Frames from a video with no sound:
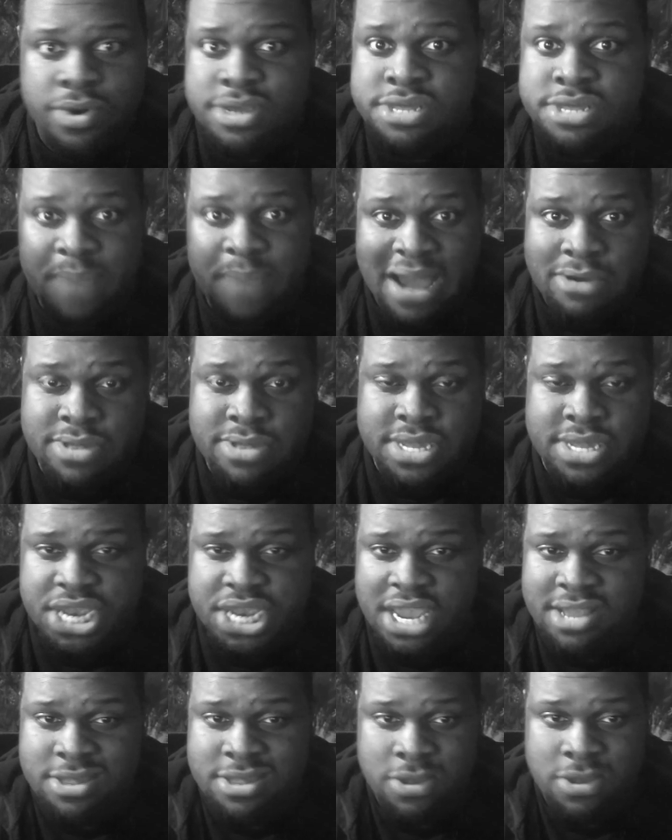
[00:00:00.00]
spouse
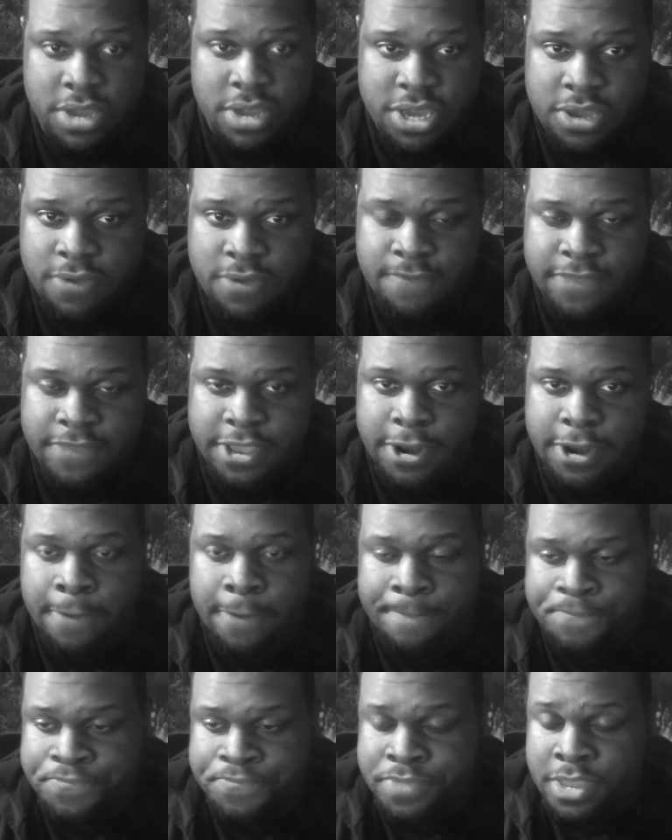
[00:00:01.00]
cheats on you, you know?
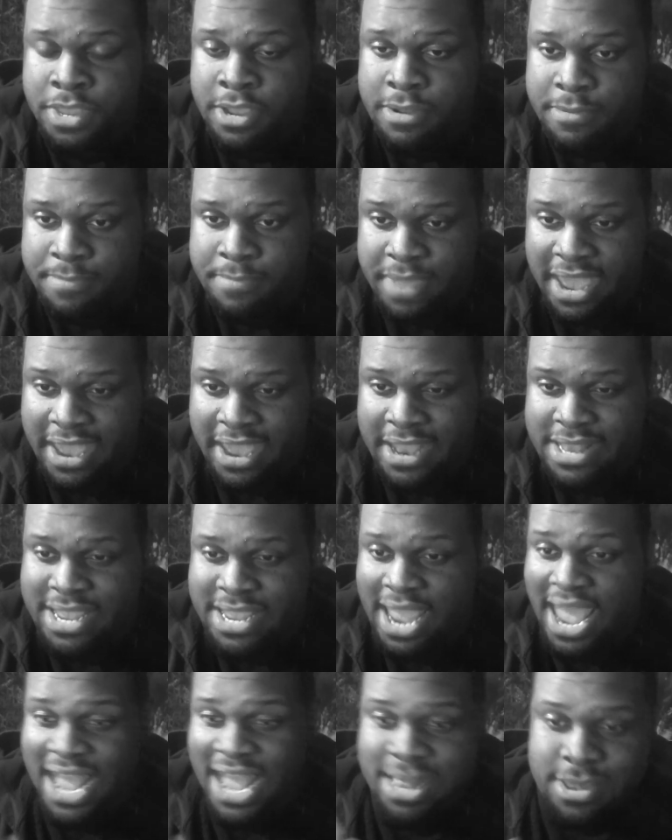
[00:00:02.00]
And
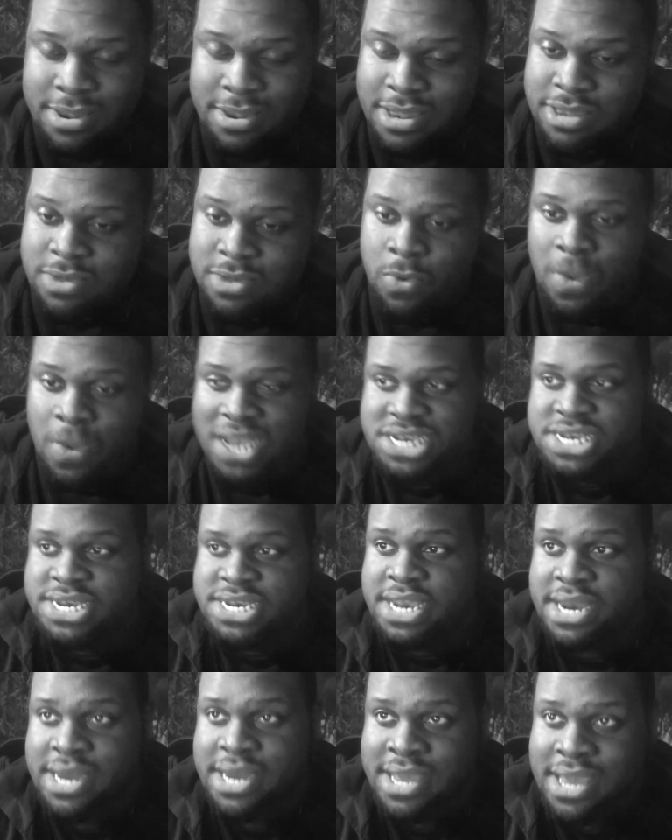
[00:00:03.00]
to answer this
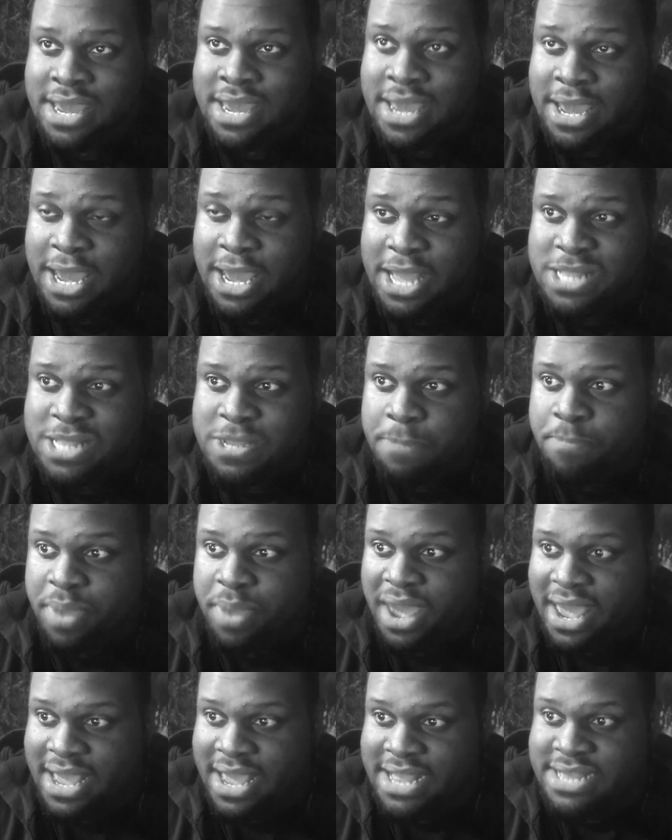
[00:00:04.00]
question, it
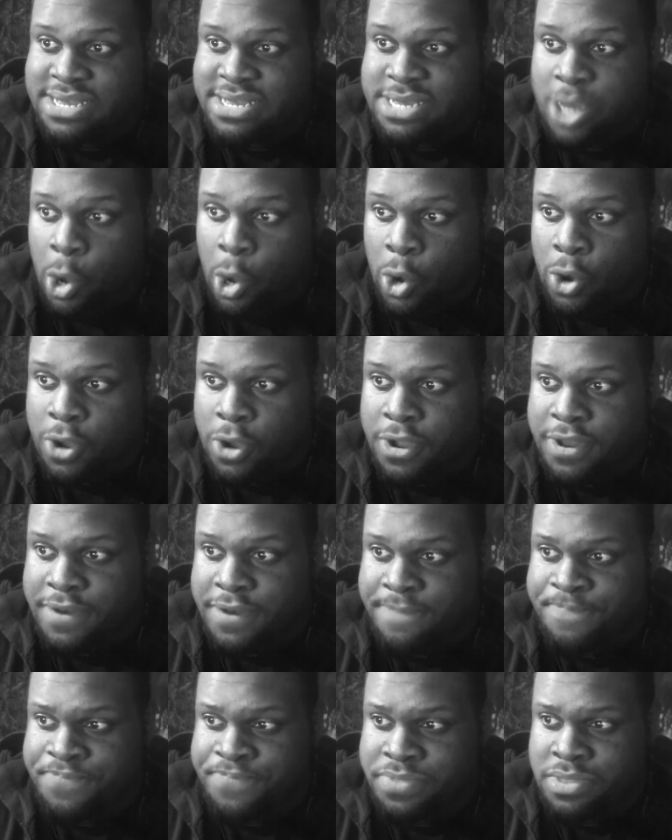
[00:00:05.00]
depends
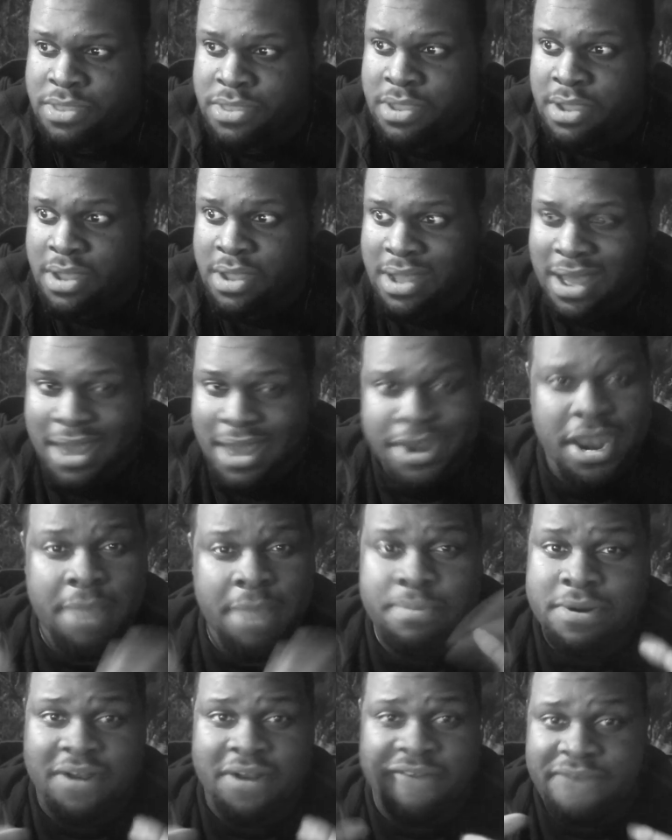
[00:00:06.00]
on a
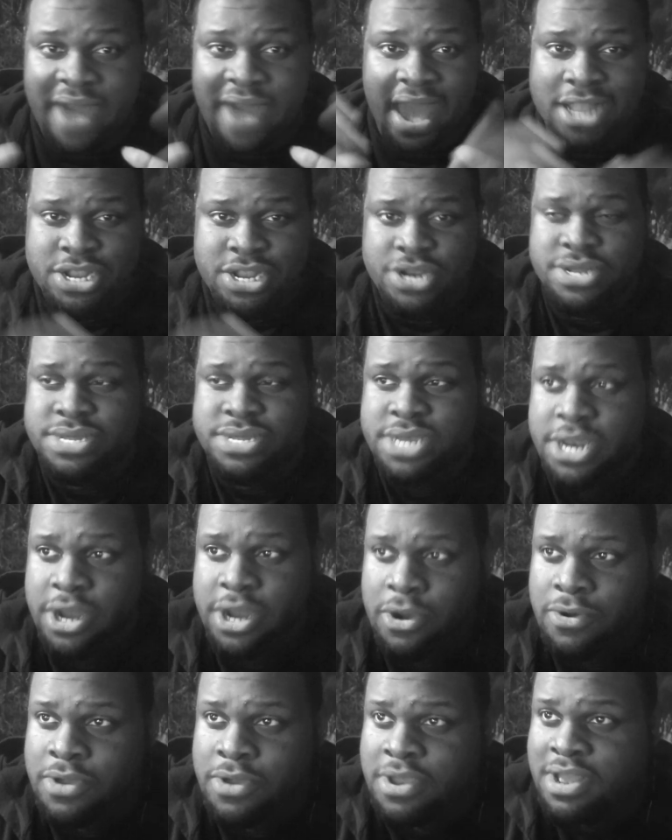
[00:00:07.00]
number of factors, you
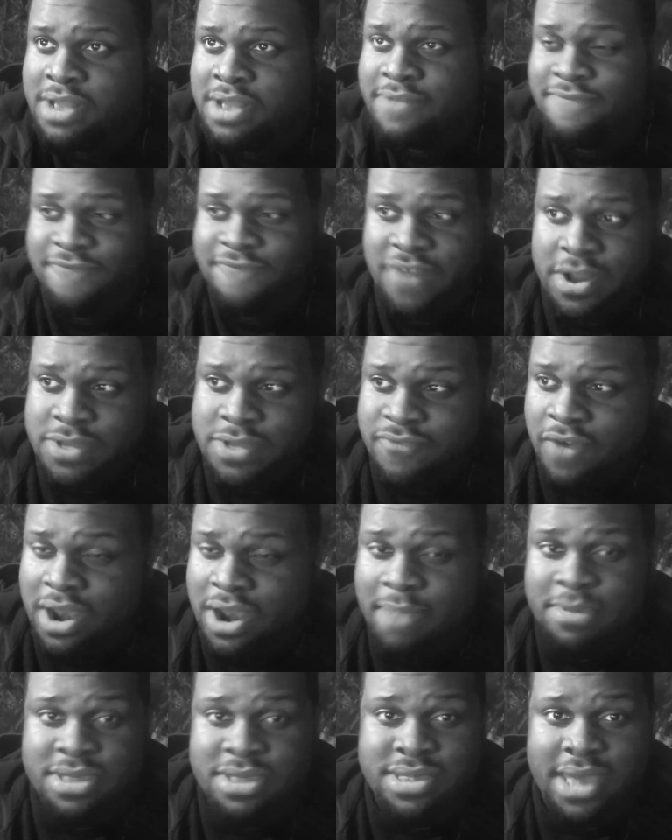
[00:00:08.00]
know. First of all,
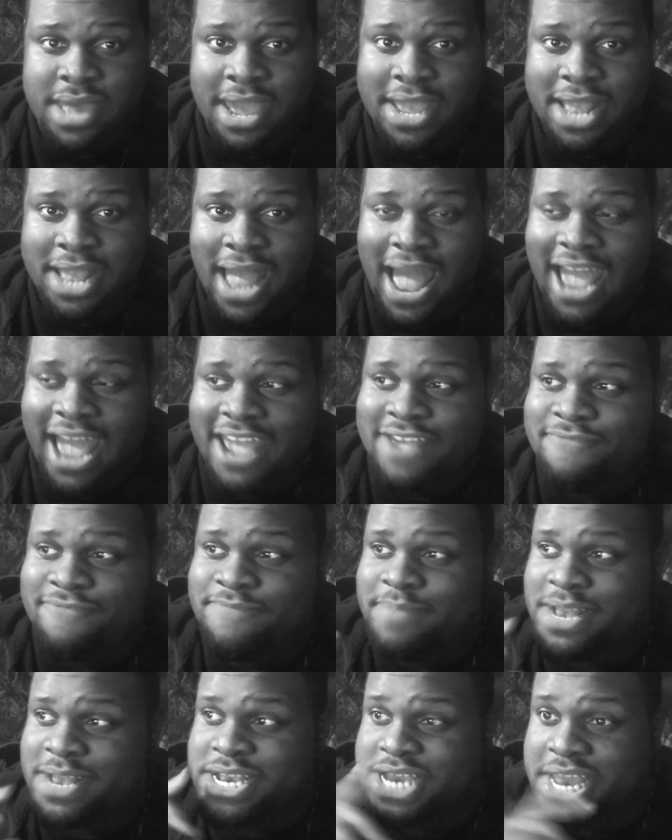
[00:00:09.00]
let me say,
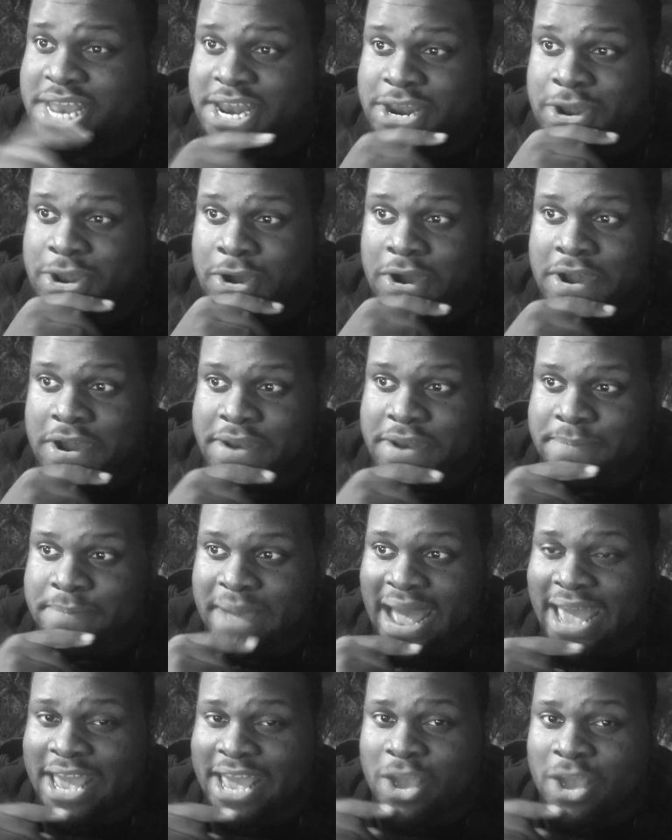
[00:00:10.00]
I've been cheated on
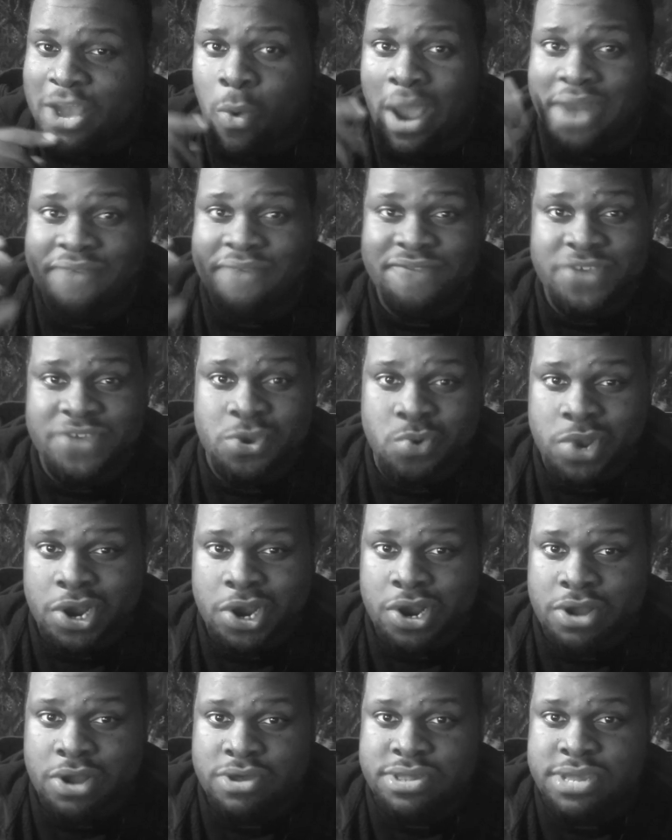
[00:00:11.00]
by quite a few
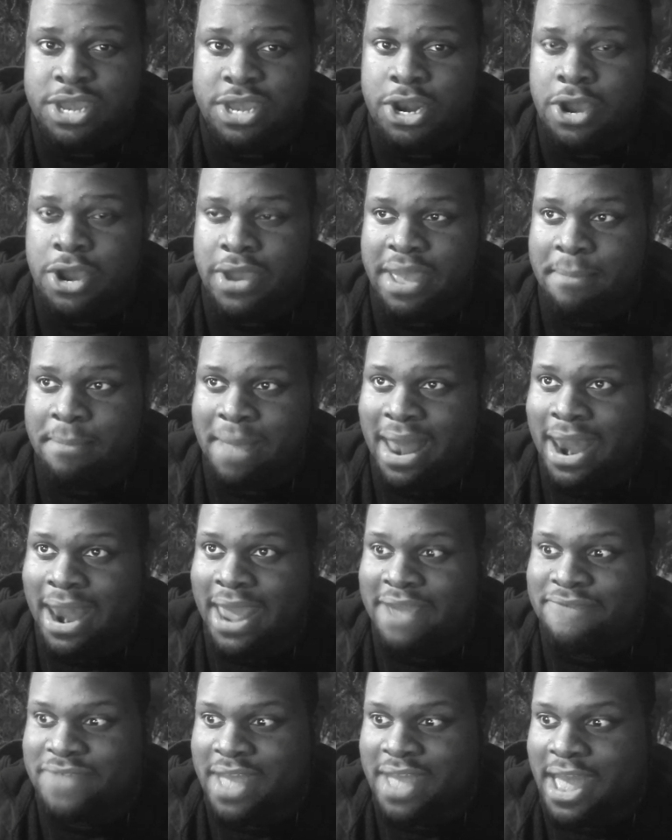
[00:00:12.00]
girls, you know, in my
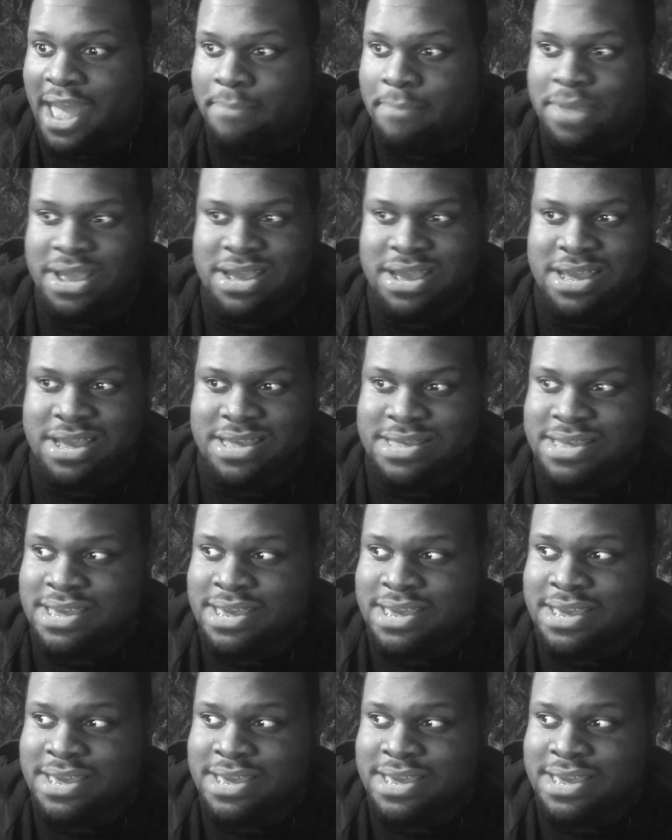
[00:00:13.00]
lifetime, because